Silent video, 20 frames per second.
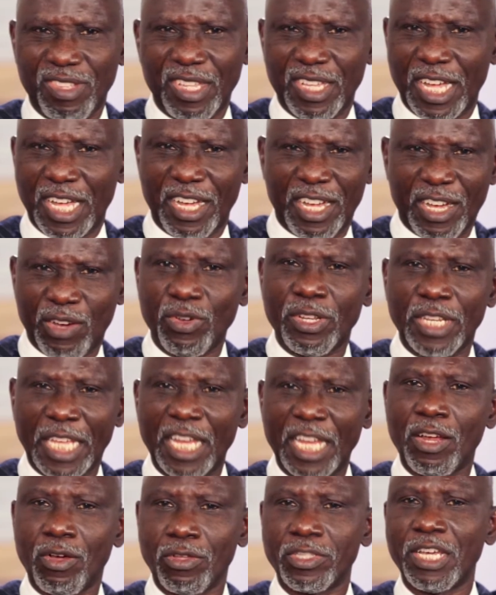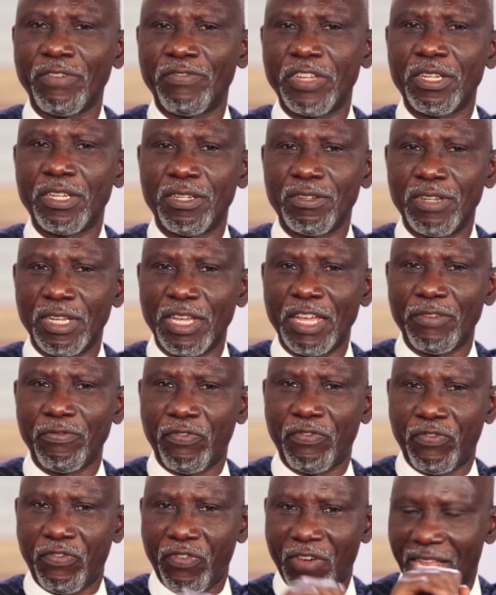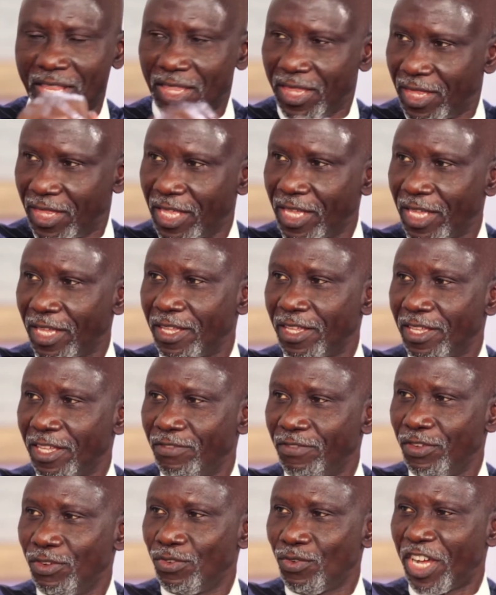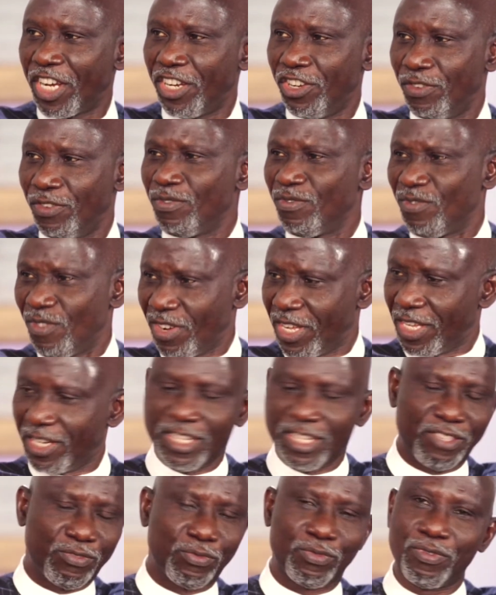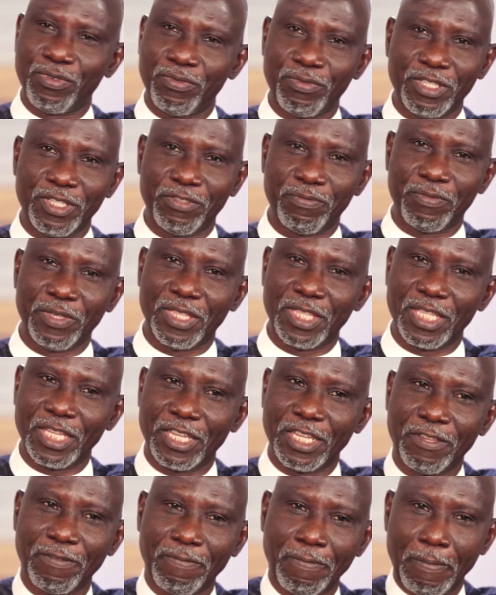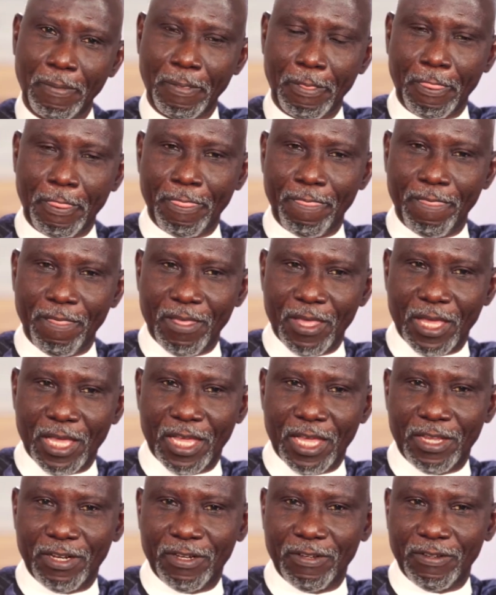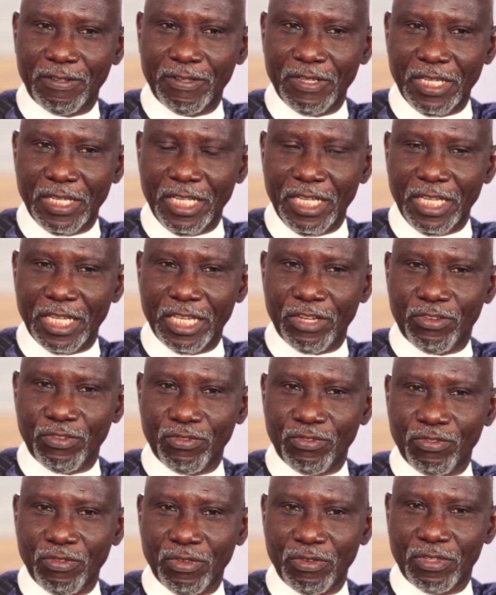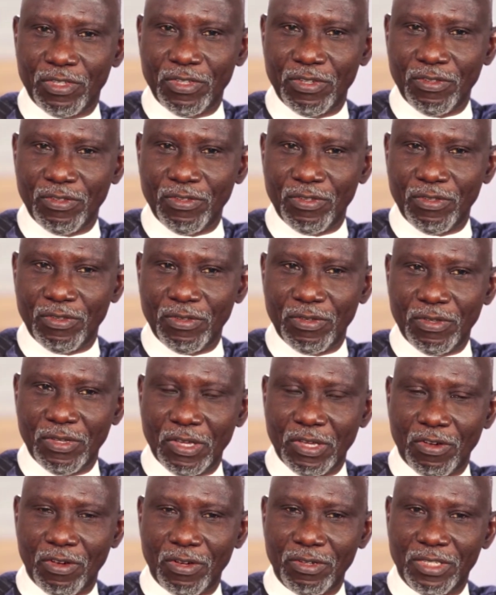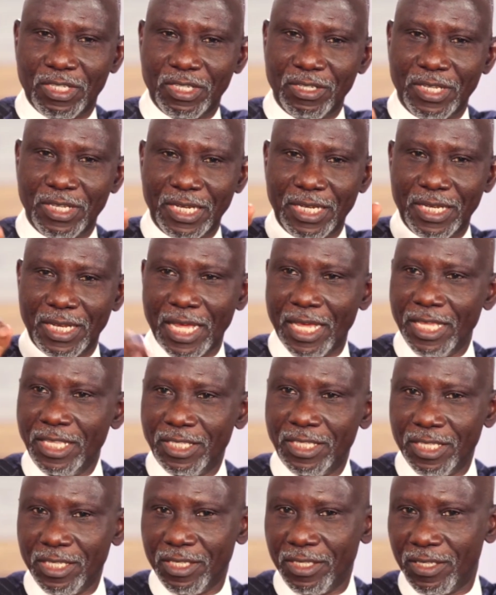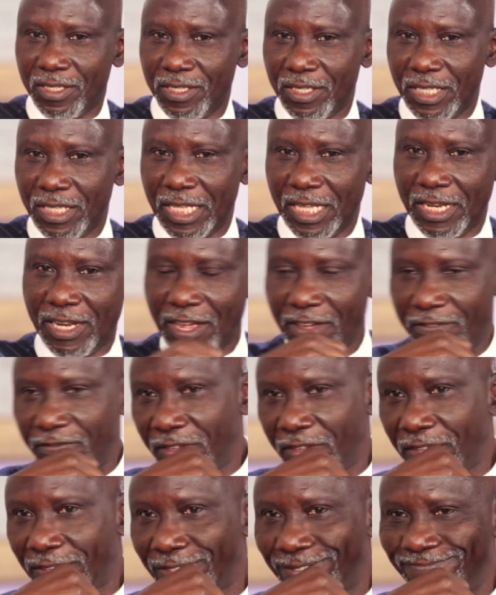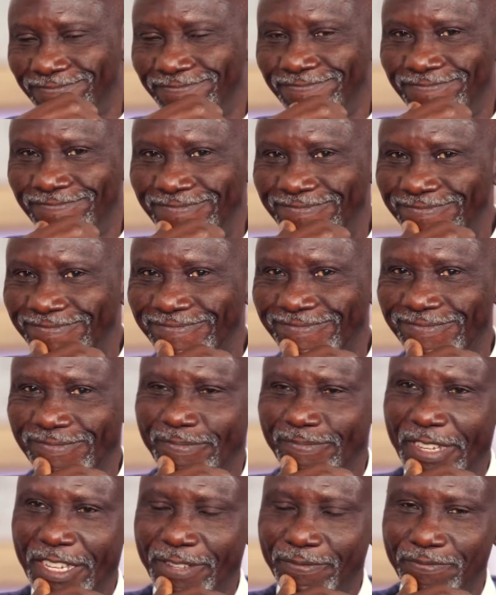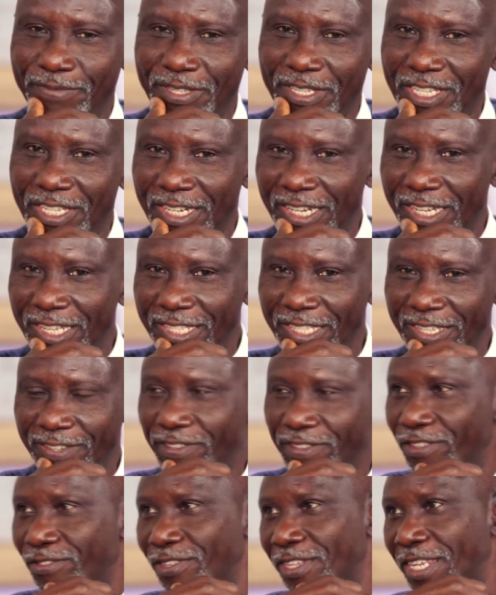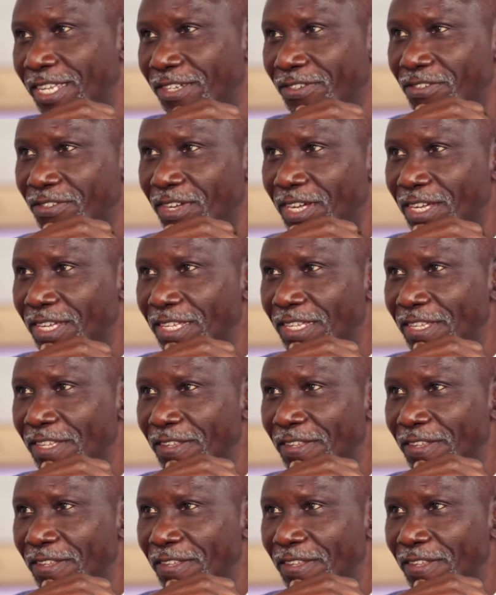I was having fun there, even though I knew, okay, this would always be there. And it was not until the 90s that I felt, maybe let's give this thing a try.